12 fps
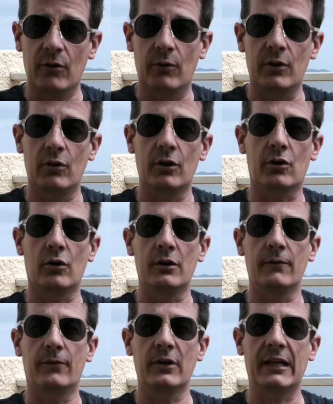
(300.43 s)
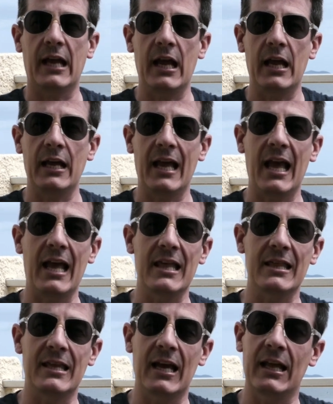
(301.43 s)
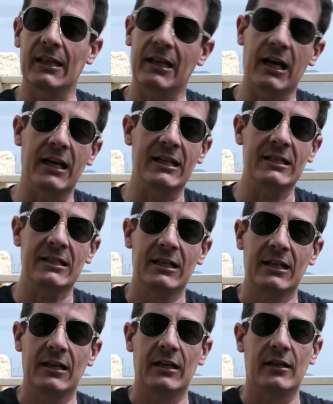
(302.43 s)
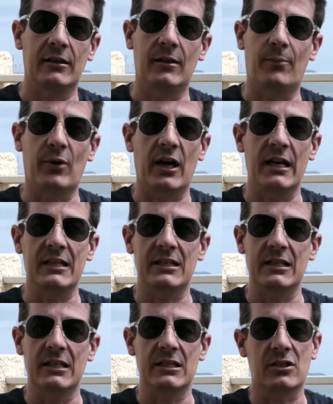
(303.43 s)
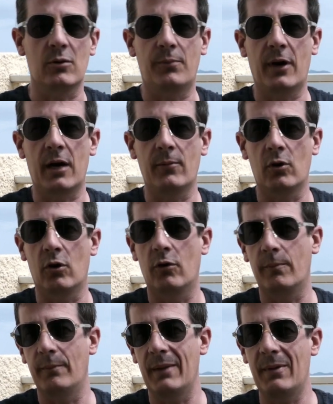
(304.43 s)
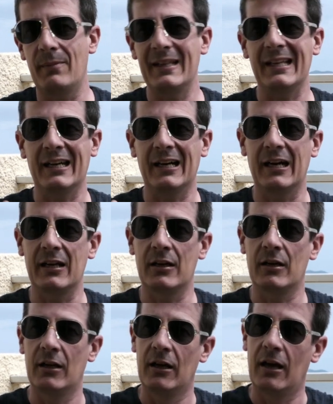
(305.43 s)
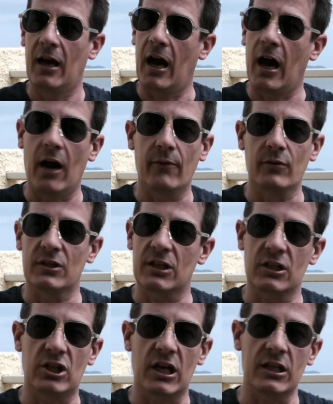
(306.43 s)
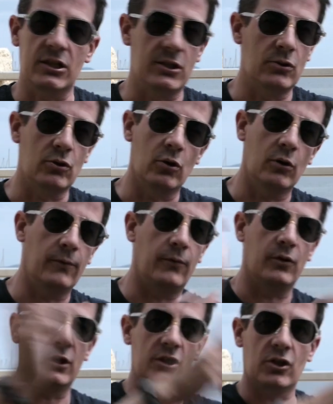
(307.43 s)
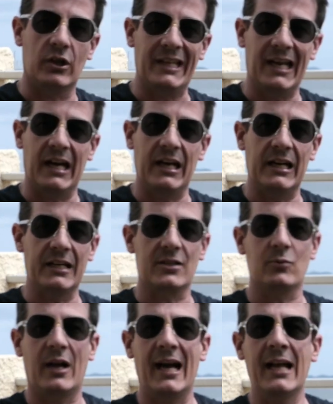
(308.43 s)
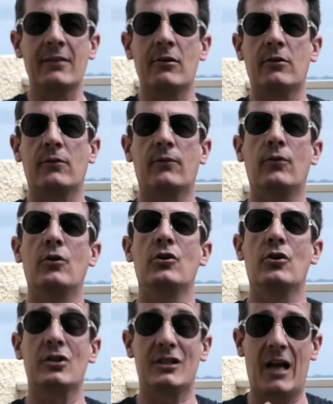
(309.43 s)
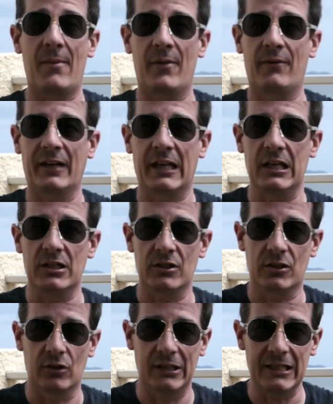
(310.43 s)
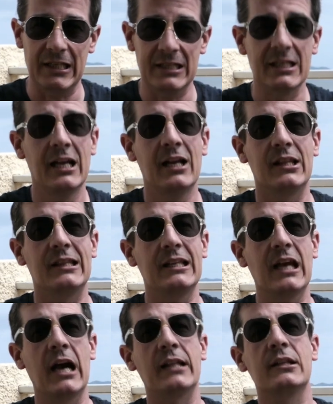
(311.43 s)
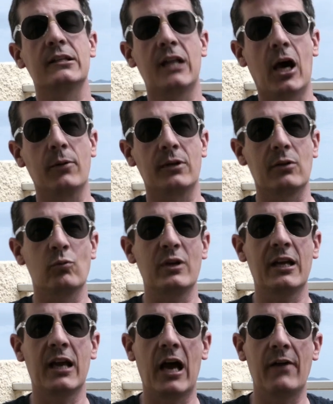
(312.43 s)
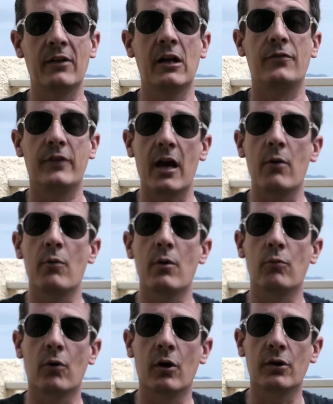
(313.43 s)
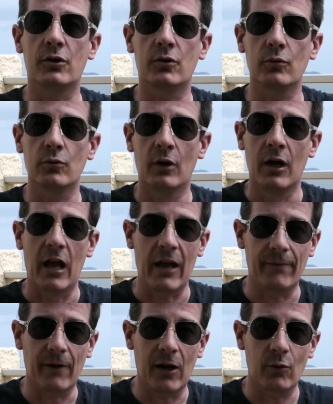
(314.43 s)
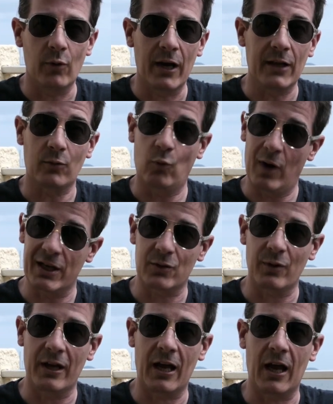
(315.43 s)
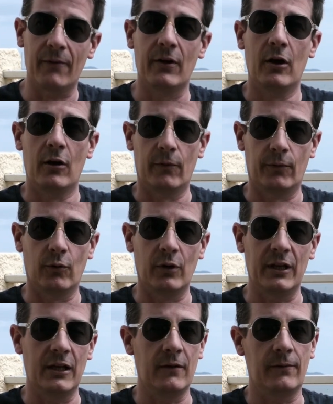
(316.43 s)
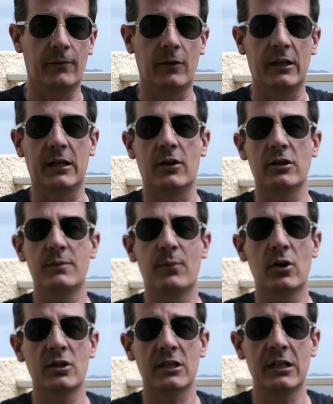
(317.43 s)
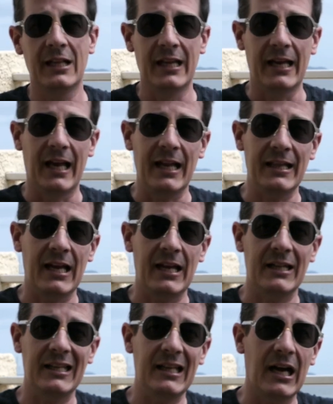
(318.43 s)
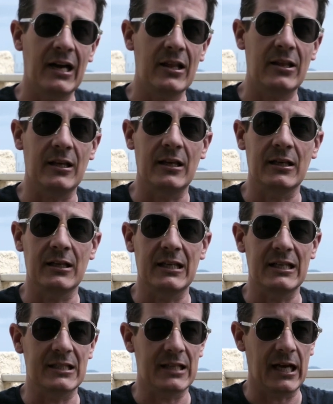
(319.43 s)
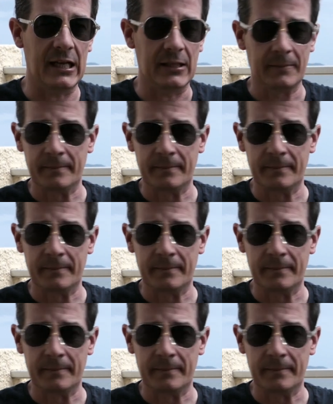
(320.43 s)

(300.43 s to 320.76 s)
when you're recording 4K, and then guys, the price is comparable or maybe a bit higher, I would suggest you go for the Sony RX100 for your summer vacation. So this is the other doubt that we have that we want to evaluate once we have full info at our disposal. And then the other thing is that